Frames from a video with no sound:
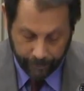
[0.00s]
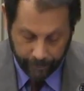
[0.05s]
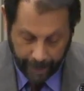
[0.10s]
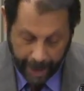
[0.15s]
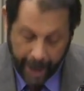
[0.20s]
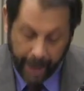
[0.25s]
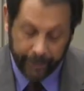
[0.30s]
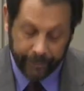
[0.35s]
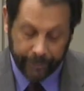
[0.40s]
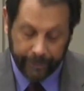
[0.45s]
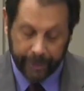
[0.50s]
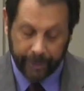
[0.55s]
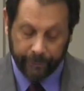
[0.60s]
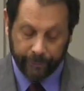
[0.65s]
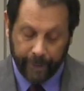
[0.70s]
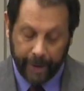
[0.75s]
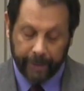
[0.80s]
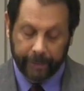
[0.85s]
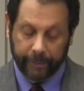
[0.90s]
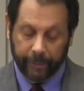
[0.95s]
as the
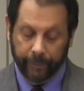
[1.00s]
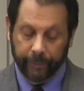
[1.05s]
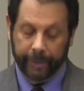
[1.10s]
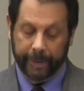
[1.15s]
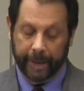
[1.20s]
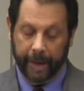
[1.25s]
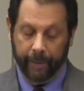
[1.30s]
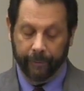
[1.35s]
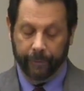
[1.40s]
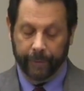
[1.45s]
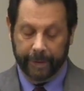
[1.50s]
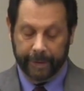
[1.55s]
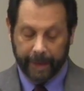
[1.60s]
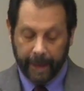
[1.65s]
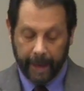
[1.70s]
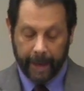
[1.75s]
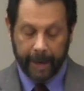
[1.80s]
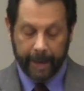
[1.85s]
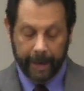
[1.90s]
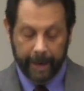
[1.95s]
event of the
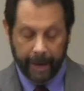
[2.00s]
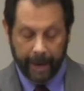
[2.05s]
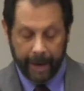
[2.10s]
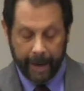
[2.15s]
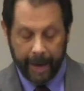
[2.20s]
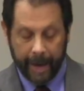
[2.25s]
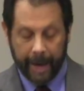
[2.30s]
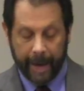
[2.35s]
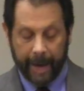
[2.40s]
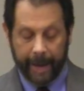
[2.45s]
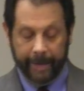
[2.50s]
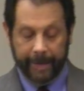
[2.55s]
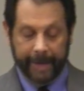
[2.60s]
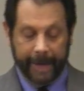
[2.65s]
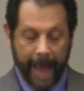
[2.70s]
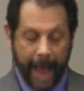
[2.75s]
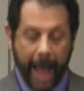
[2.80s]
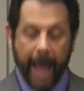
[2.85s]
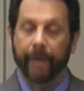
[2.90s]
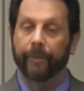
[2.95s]
everyday and the
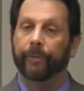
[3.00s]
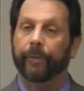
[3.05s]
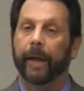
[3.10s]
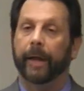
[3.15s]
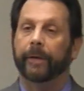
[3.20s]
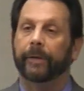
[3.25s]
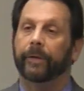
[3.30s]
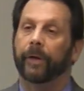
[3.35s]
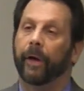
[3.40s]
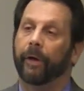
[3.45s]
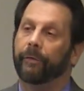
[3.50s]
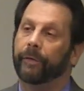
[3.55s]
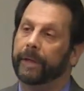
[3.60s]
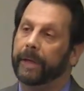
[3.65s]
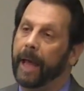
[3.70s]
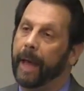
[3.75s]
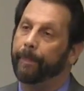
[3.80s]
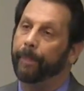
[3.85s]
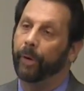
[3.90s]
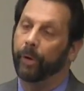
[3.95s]
advent of the
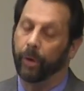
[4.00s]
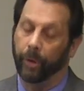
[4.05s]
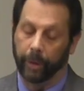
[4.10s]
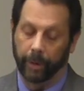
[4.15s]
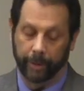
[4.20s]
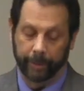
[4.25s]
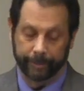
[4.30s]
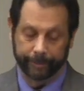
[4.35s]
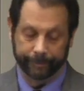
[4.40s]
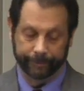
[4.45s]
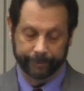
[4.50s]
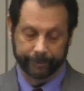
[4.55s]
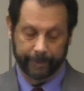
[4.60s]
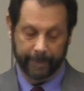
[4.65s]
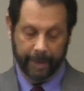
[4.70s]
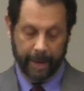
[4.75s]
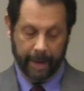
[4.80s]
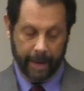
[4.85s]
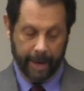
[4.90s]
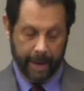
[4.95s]
epical,
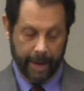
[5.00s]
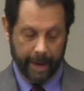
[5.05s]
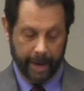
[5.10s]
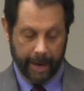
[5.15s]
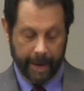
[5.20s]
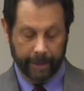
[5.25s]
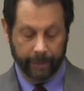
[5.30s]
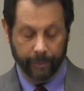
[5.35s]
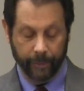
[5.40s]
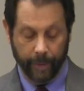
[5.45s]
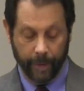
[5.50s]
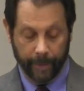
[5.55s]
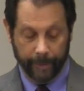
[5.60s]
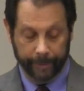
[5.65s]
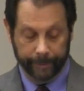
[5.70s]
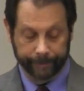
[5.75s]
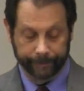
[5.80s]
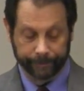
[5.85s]
end quote.